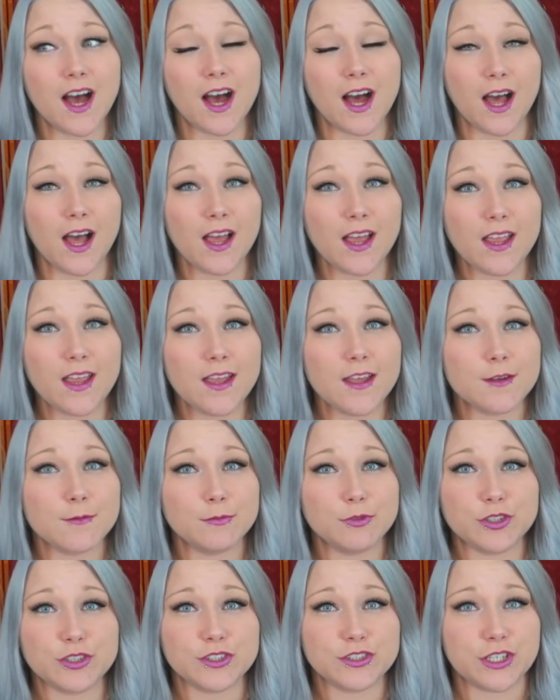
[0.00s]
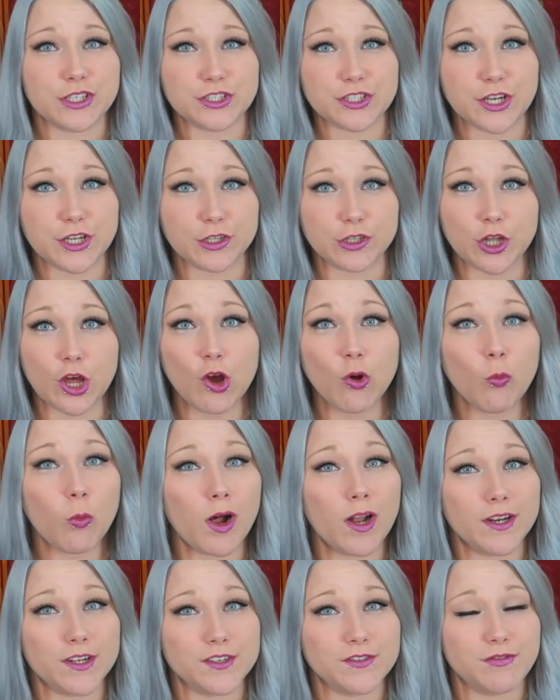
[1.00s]
I am just such a low
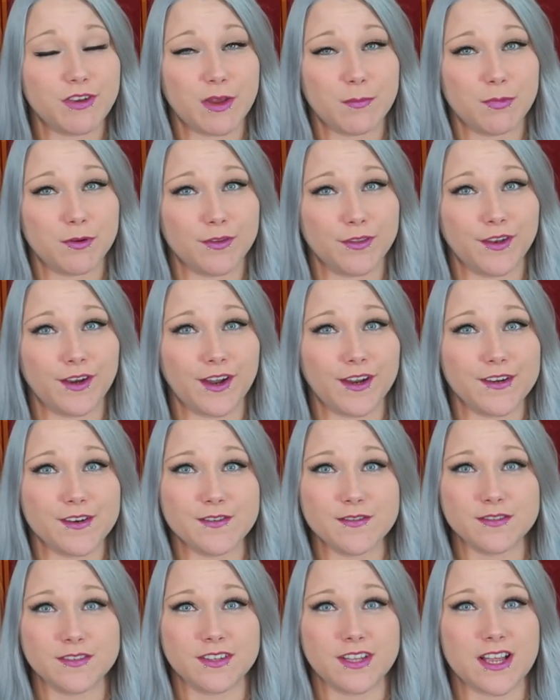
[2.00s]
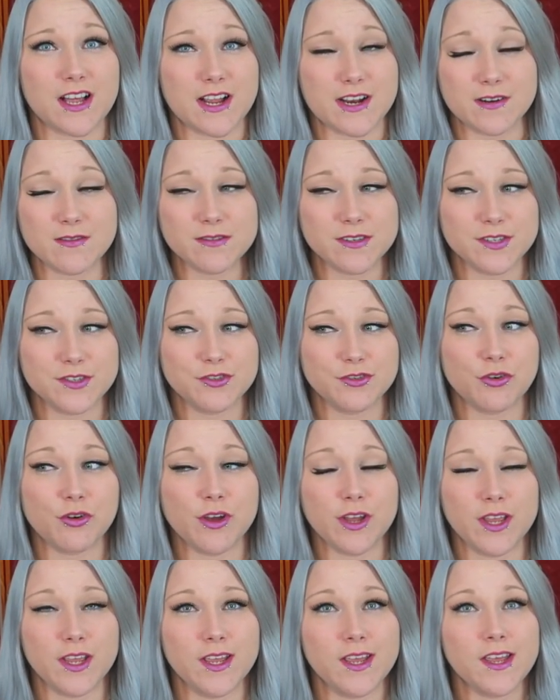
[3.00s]
wattage vapor that I don't I don't
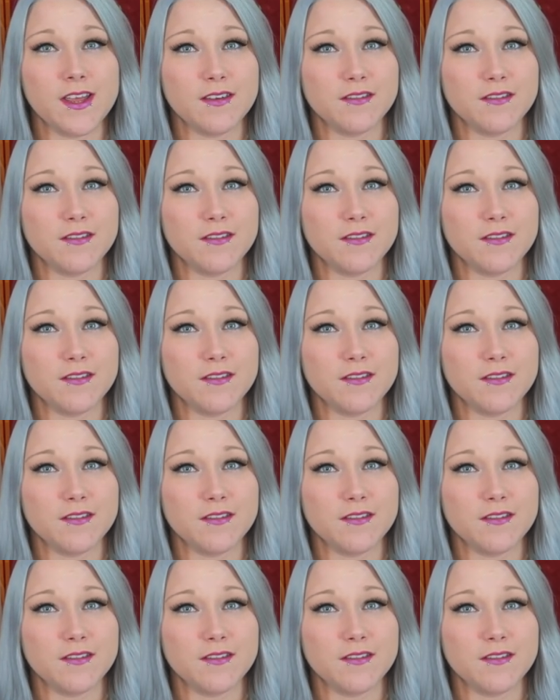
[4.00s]
enjoy